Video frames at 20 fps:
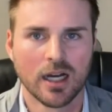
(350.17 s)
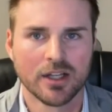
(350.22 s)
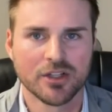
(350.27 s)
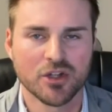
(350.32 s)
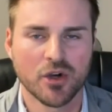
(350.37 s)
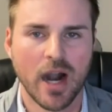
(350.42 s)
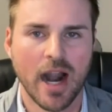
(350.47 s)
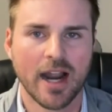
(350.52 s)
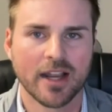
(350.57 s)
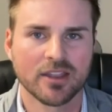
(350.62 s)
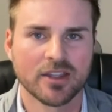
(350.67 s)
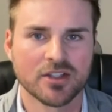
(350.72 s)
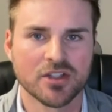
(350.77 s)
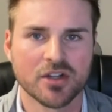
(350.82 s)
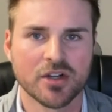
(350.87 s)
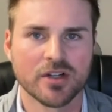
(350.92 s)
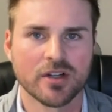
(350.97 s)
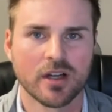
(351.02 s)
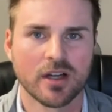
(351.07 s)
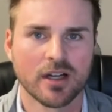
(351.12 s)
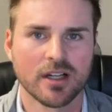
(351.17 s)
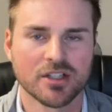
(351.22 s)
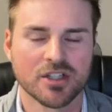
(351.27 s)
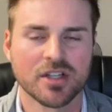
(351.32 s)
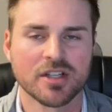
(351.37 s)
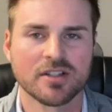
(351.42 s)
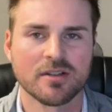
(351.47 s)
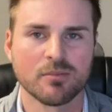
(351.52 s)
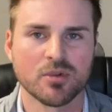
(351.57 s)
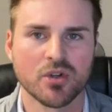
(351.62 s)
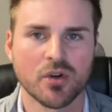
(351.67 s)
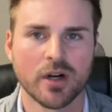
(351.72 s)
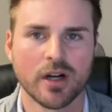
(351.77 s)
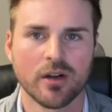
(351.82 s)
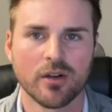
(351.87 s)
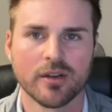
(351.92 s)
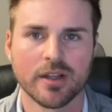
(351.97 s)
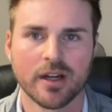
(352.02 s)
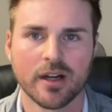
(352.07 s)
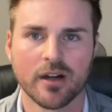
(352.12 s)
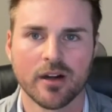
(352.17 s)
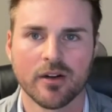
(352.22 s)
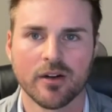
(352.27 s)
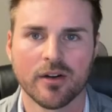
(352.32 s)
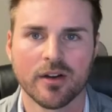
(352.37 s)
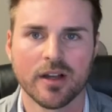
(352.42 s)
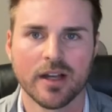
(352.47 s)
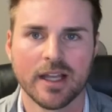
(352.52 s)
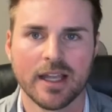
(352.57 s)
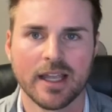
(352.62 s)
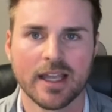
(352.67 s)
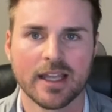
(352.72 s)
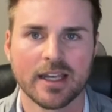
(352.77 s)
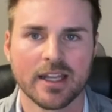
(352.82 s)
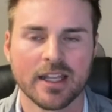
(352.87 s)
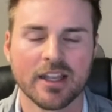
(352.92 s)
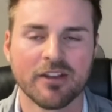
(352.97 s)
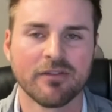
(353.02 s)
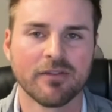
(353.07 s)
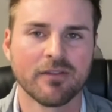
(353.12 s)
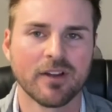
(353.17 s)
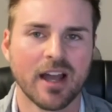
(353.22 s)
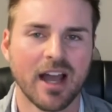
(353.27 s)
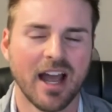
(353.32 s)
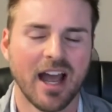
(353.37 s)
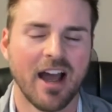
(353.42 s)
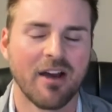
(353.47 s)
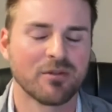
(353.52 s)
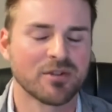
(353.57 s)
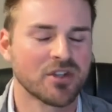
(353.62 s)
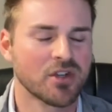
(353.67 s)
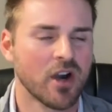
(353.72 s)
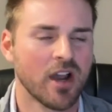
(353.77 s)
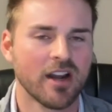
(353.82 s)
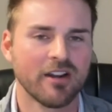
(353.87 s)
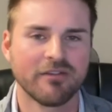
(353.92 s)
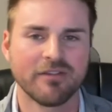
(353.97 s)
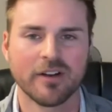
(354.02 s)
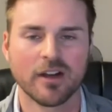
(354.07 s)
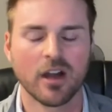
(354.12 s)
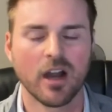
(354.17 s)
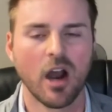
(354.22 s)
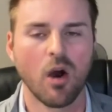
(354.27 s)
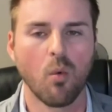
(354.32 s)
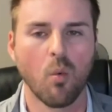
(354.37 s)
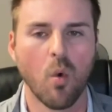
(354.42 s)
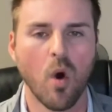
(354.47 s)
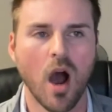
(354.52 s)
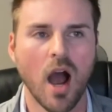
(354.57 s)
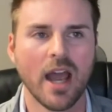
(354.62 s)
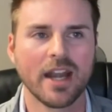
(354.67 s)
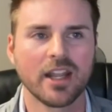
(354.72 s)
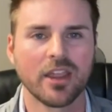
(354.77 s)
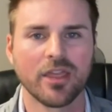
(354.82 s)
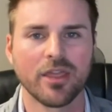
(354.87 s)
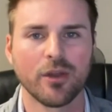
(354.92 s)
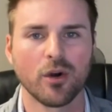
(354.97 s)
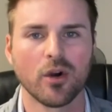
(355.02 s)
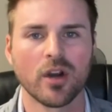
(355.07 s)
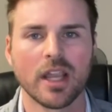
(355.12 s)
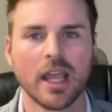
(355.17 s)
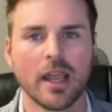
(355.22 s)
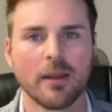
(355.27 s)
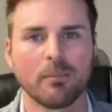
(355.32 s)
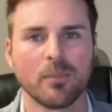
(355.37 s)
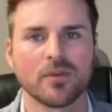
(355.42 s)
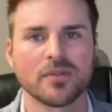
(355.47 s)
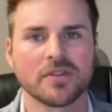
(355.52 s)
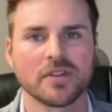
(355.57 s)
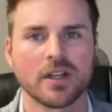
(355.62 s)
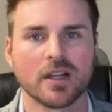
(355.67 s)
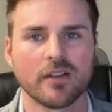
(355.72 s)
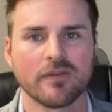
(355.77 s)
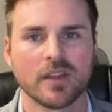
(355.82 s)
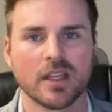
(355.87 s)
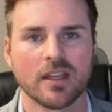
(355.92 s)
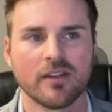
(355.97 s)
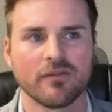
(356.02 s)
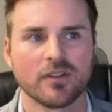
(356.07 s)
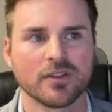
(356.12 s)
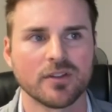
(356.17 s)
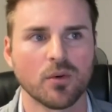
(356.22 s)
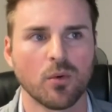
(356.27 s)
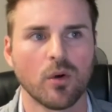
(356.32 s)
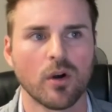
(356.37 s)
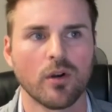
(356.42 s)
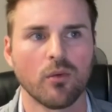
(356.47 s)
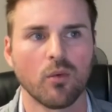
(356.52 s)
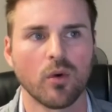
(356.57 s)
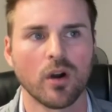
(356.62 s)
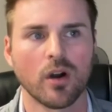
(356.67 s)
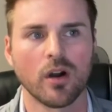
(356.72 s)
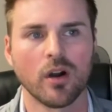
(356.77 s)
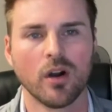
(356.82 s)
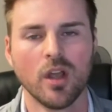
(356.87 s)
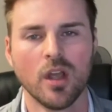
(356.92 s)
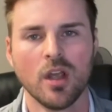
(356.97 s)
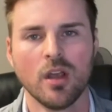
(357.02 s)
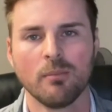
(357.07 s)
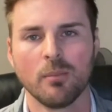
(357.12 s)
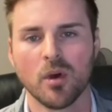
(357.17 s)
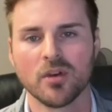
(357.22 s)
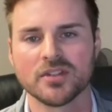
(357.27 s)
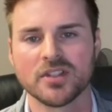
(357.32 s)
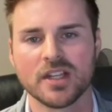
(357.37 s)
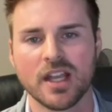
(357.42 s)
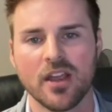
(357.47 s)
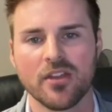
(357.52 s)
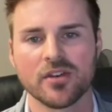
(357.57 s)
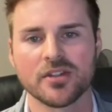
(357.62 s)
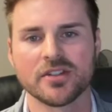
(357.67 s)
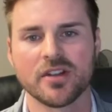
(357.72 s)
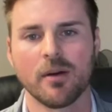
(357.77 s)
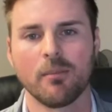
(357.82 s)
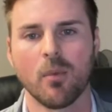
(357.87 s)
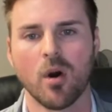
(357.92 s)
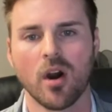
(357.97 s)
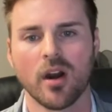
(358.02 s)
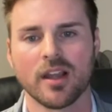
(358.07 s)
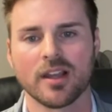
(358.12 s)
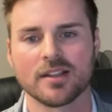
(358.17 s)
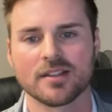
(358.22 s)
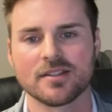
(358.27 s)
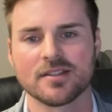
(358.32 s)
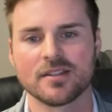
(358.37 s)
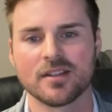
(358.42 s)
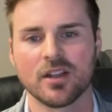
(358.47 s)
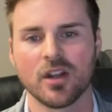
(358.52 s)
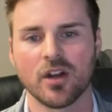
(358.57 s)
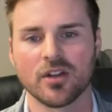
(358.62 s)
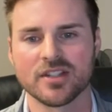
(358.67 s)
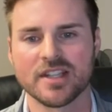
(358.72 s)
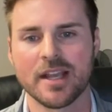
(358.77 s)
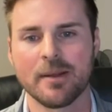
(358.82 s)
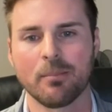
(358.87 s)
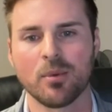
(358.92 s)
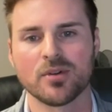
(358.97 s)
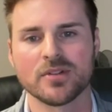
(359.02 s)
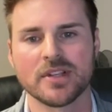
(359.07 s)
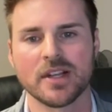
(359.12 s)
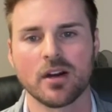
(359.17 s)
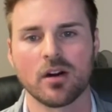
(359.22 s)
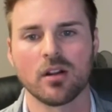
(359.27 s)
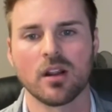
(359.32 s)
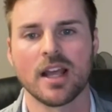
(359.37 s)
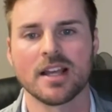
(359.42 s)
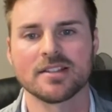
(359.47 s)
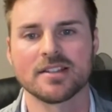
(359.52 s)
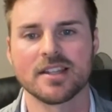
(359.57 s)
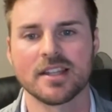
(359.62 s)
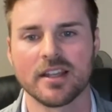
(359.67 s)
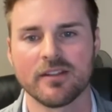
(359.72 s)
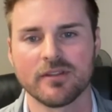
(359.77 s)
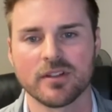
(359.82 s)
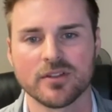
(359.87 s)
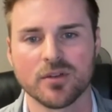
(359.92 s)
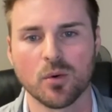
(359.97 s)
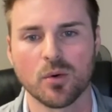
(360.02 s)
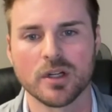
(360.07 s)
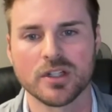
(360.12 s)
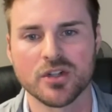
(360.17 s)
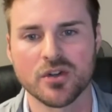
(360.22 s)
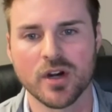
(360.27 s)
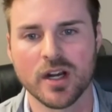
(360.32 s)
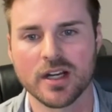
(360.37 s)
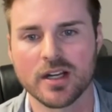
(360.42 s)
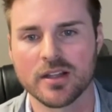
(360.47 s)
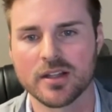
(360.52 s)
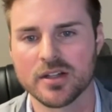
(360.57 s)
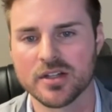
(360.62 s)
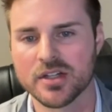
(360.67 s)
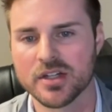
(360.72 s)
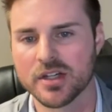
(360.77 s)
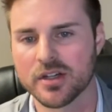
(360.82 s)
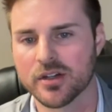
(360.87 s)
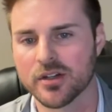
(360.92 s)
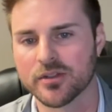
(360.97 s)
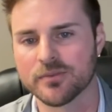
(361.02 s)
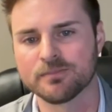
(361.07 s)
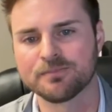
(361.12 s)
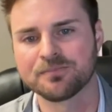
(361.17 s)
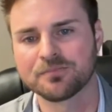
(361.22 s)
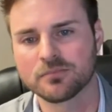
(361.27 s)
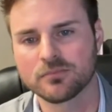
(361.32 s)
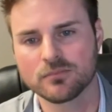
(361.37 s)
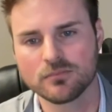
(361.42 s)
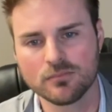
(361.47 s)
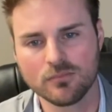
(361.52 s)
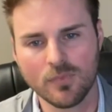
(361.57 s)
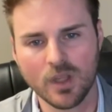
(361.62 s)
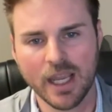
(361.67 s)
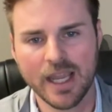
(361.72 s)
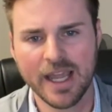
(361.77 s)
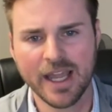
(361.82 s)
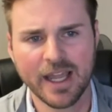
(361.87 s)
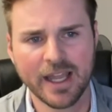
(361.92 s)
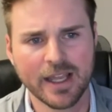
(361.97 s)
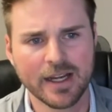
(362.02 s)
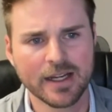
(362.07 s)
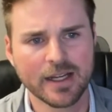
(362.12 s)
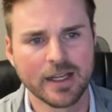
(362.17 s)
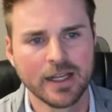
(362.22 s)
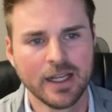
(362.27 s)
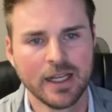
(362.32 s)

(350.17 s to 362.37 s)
track the Chisholm Trail there. And if I was trying to figure out, why did 38% of the inventory, where most of the other submarkets, 10% or less of the inventory traded this year? And